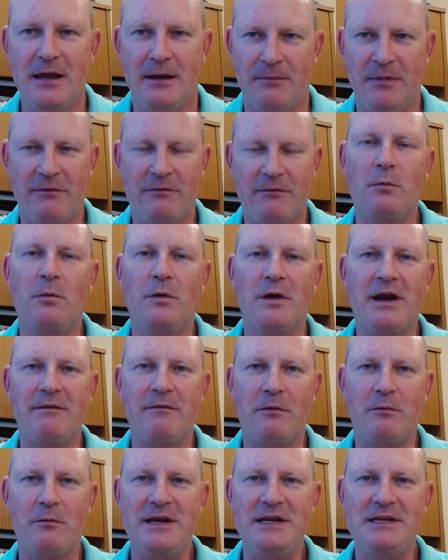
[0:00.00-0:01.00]
but for
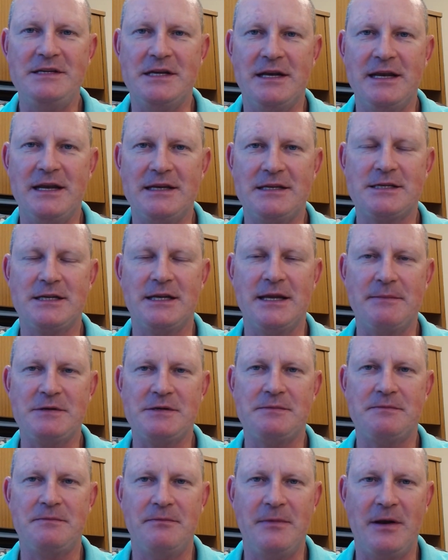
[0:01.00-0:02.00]
whatever reason, it
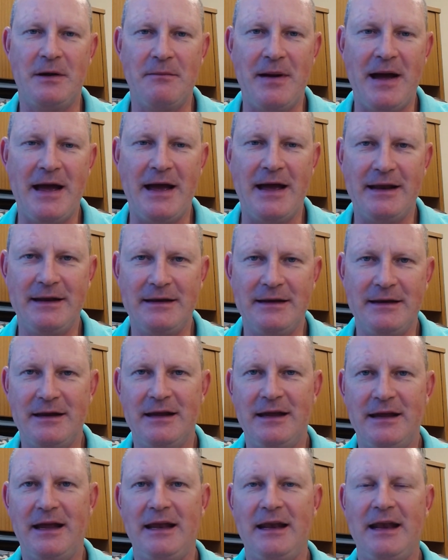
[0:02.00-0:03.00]
slips their mind.
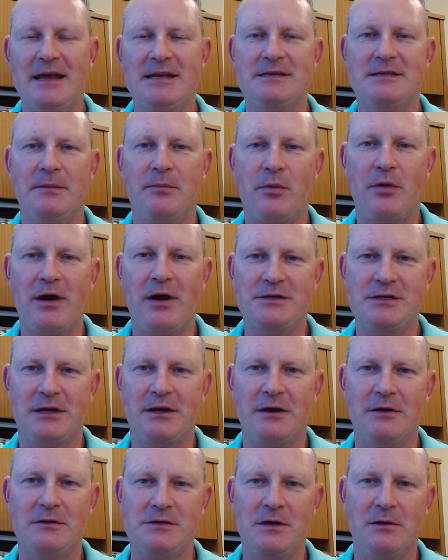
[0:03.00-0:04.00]
And as the
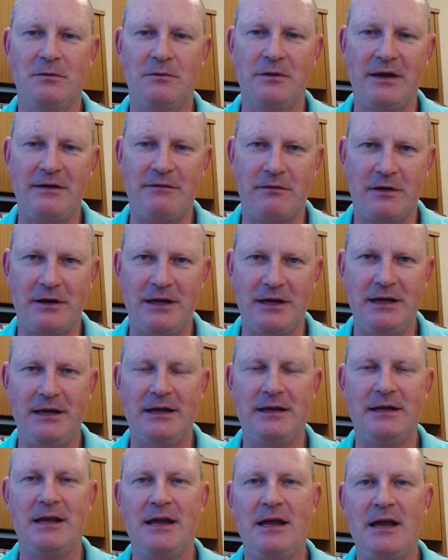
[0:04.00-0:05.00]
project goes on, they
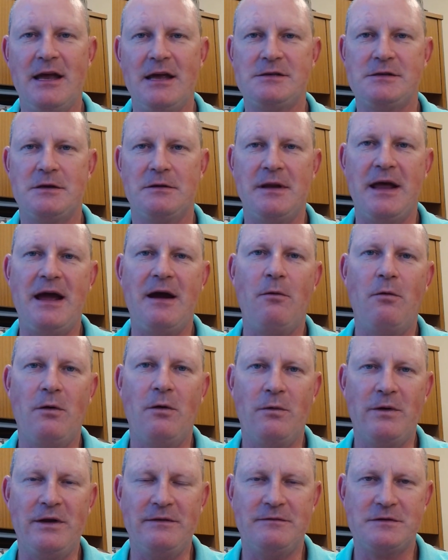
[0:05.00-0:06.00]
forget. So now
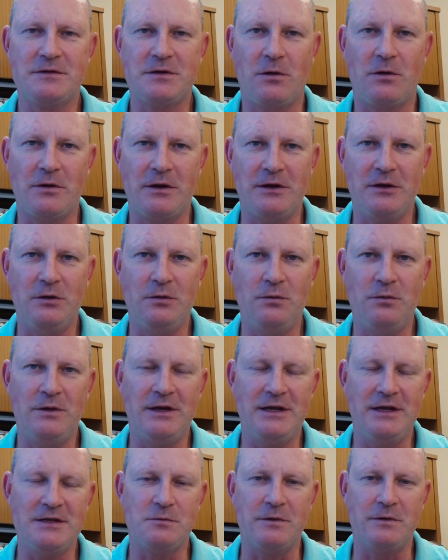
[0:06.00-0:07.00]
what we've started
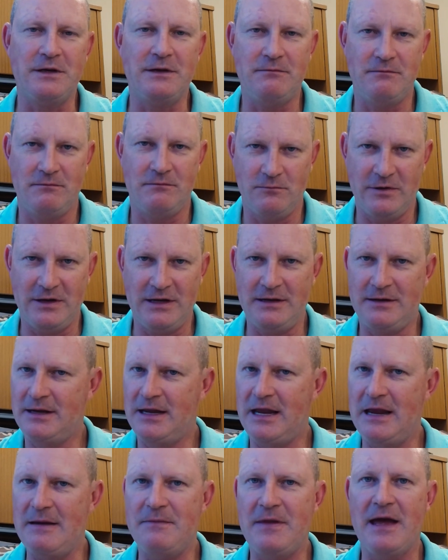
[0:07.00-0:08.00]
doing is we
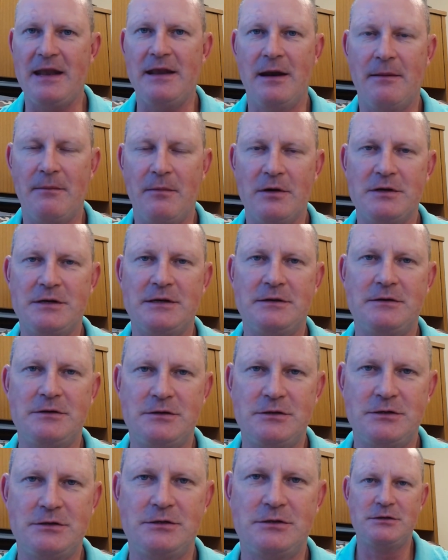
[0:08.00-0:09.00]
keep that number
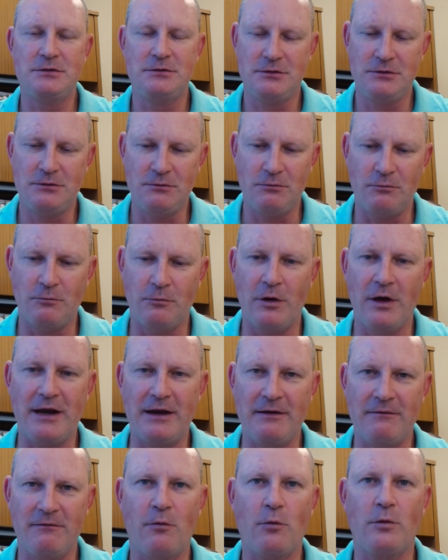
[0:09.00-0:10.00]

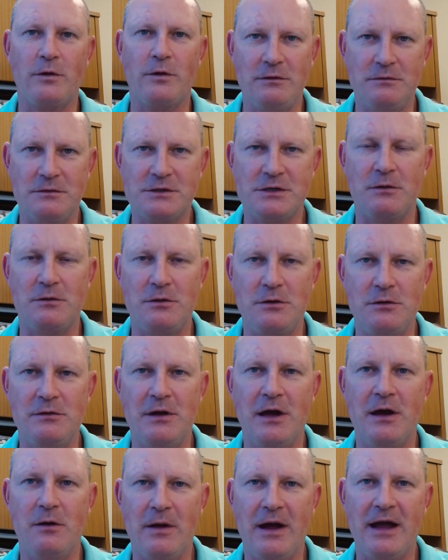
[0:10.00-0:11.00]
running for you. So
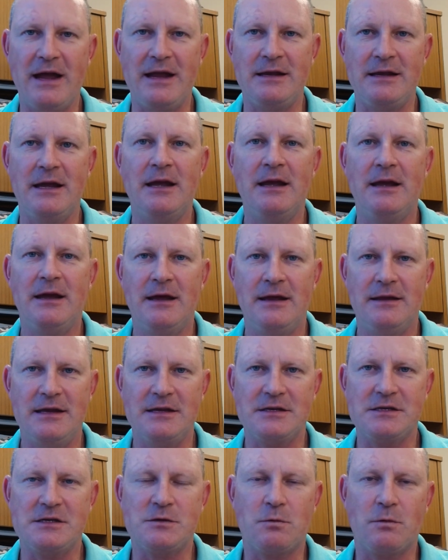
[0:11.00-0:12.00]
hey,
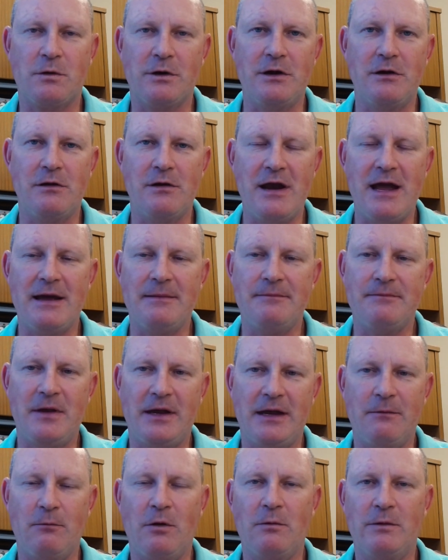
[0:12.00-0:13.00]
this is where you're at.
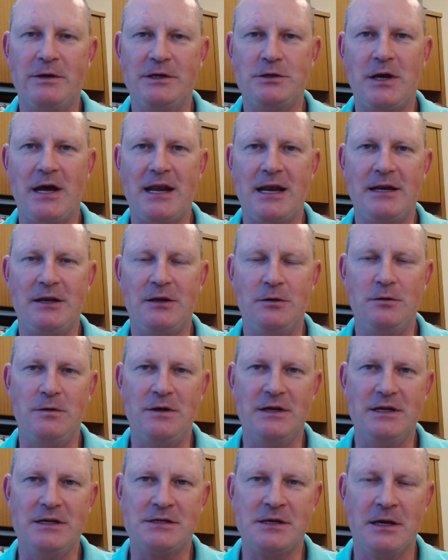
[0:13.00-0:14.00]
And what we try to do
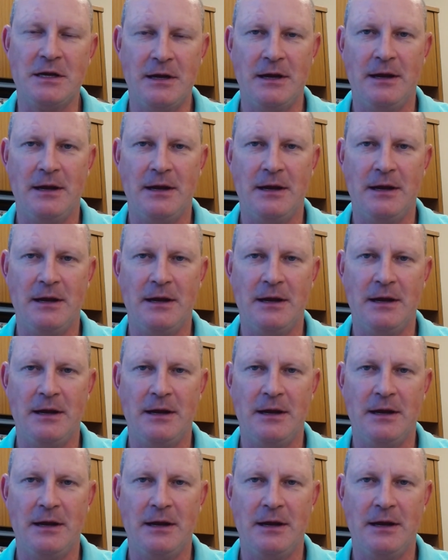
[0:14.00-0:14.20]
is,